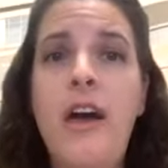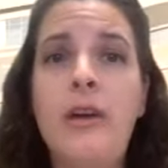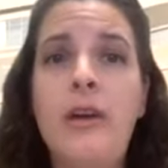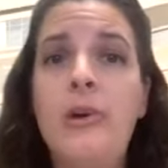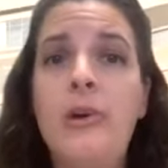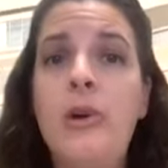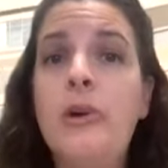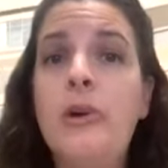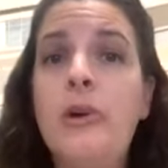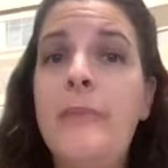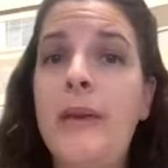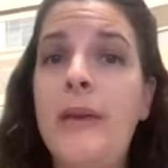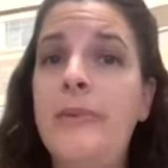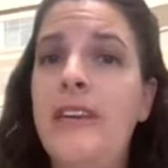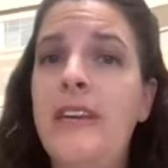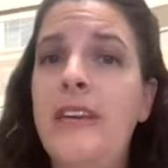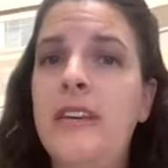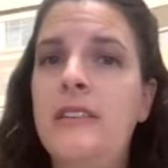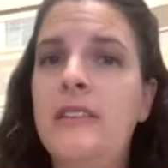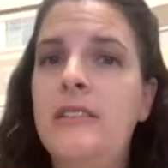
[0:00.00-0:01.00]
or
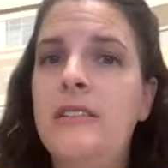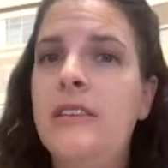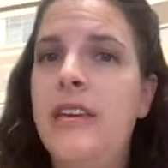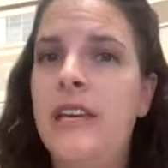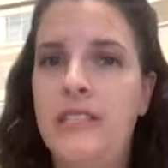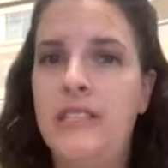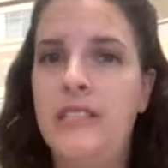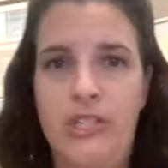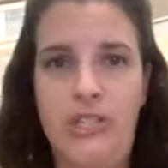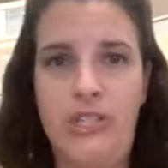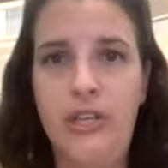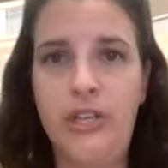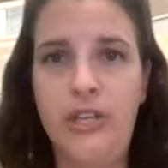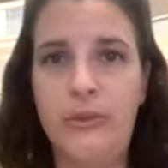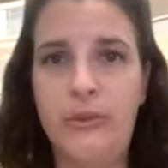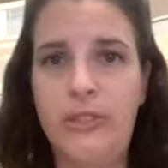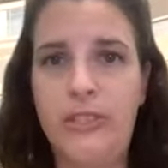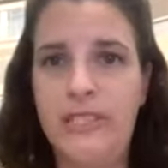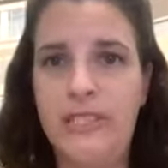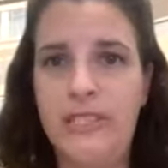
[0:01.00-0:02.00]
maybe get
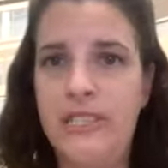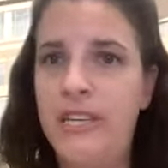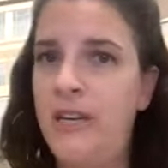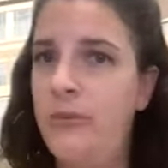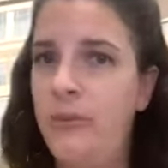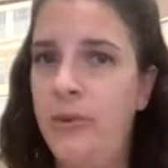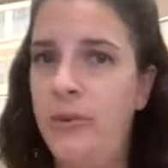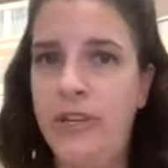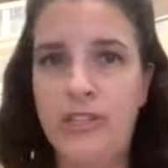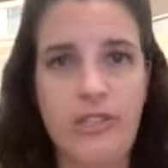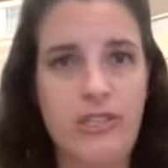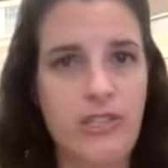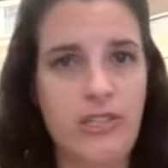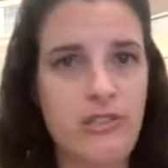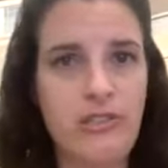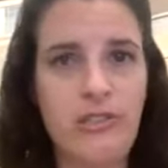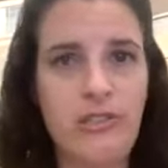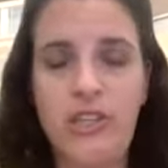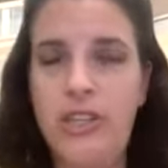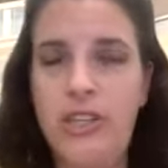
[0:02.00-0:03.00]
two to see which
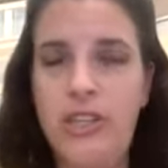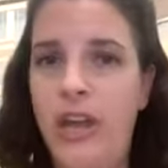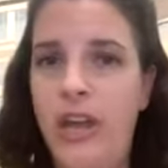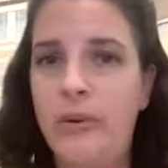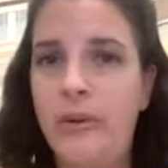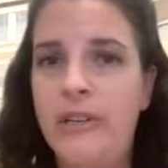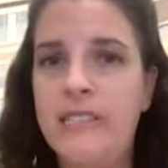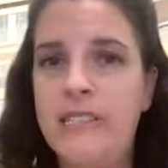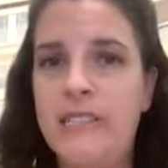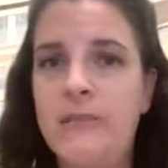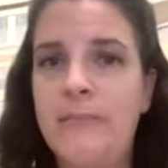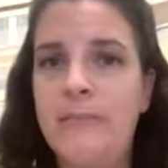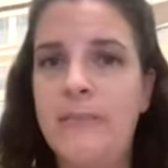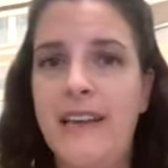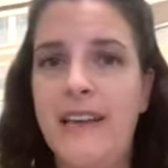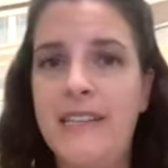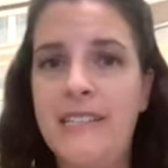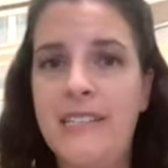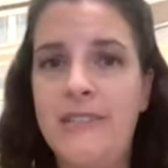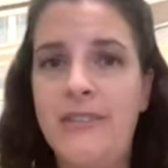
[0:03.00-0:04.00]
is
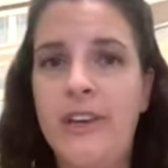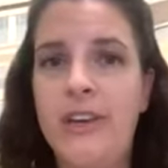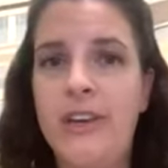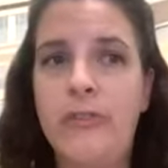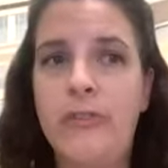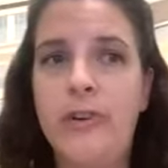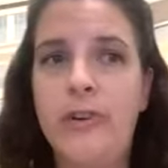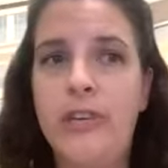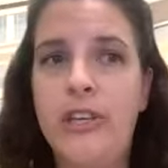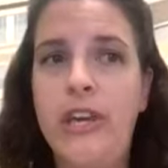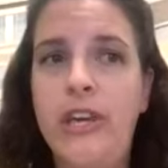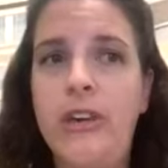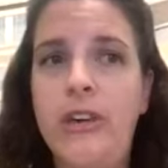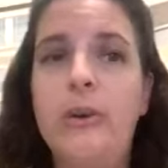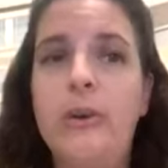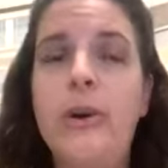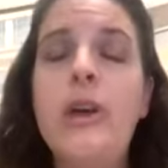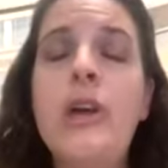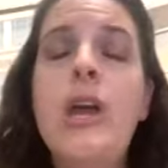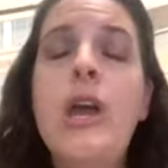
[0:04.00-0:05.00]
best fit for you.